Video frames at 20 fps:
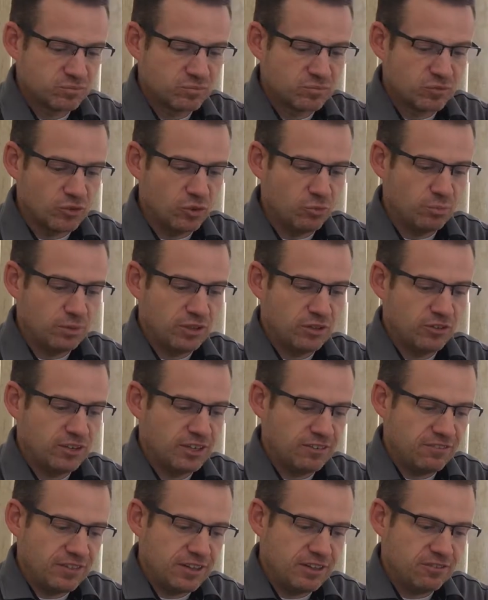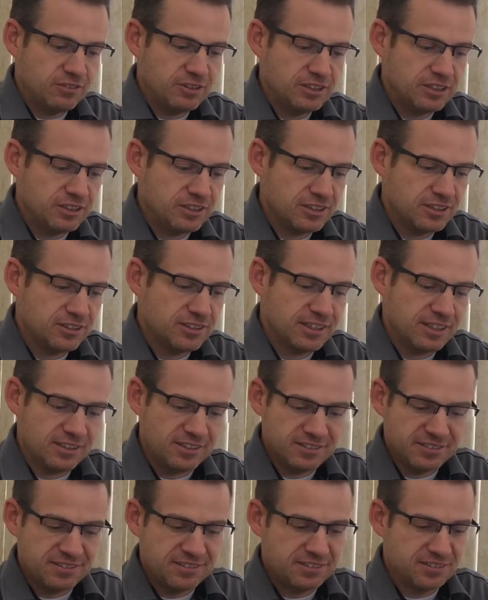Nope, I don't have that one either. Okay,
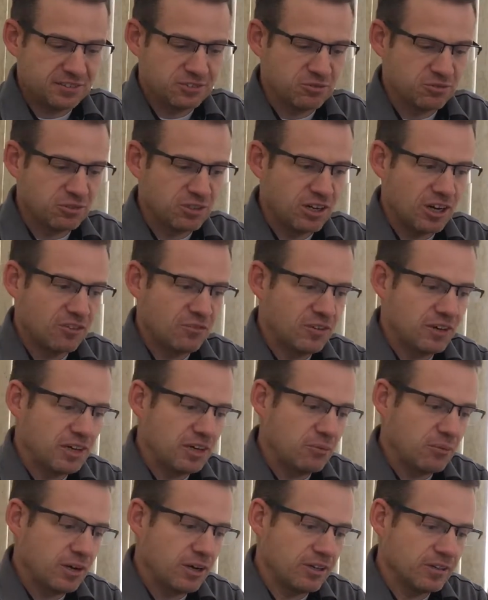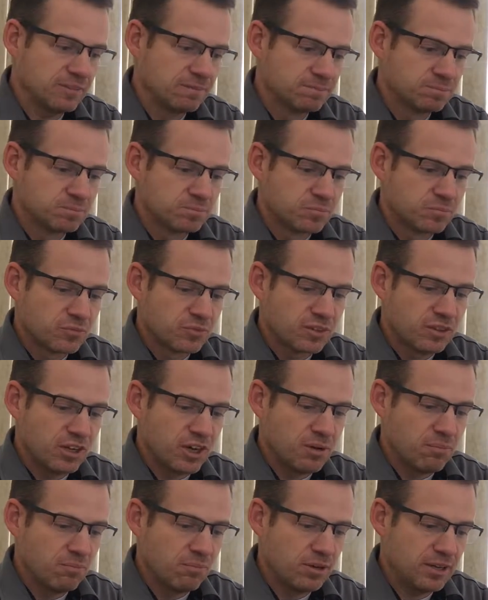this is not very well
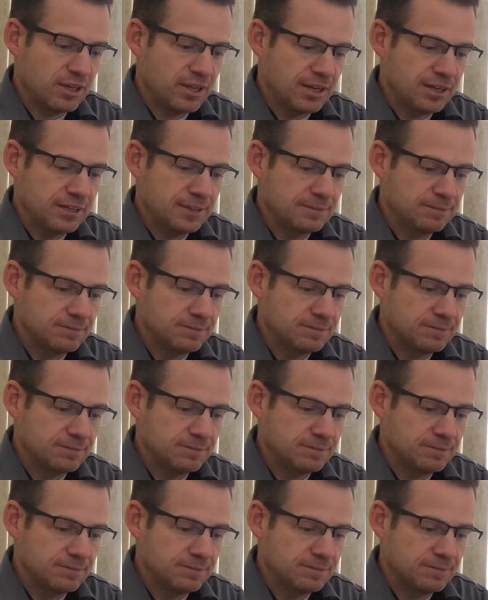played.